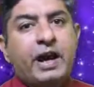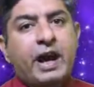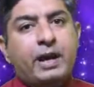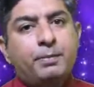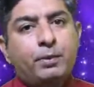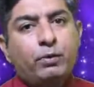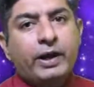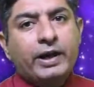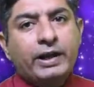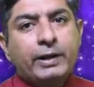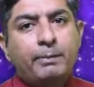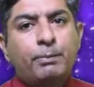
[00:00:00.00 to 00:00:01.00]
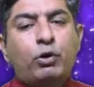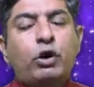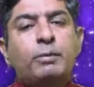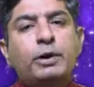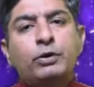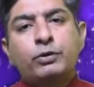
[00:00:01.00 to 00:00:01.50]
and providing
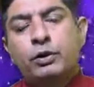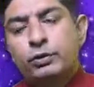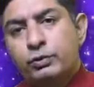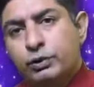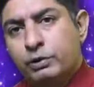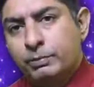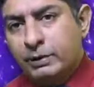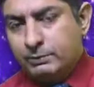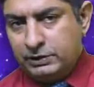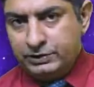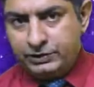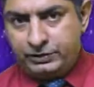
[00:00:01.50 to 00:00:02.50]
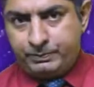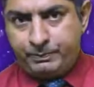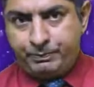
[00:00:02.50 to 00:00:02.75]
employment to the rural peoples.